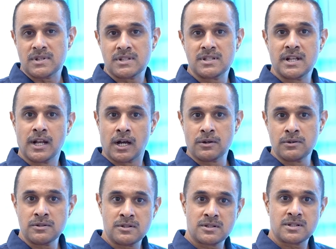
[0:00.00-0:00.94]

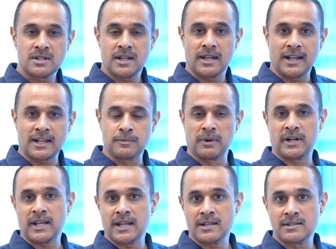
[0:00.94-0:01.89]
Zinnov's
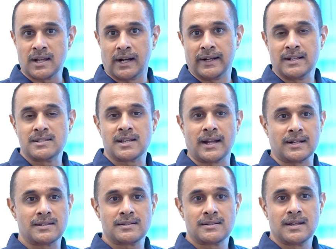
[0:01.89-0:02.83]
expertise and
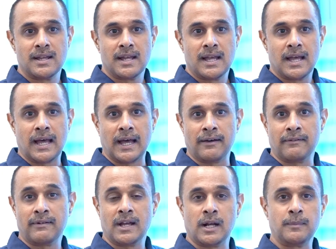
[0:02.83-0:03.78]
insights
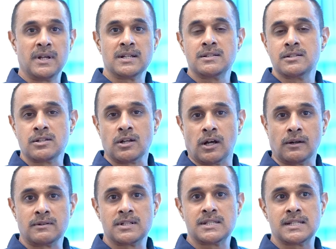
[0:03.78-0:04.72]
have helped us
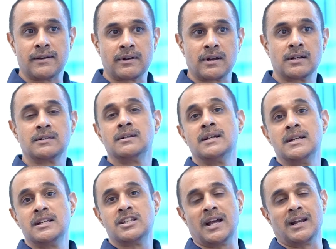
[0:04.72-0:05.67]
solve several
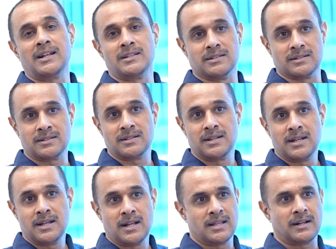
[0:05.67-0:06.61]
challenges
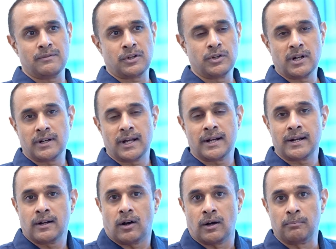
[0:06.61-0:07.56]
that we couldn't have done
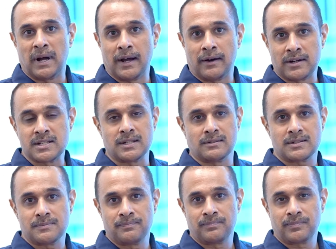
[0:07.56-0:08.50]
it on by ourselves.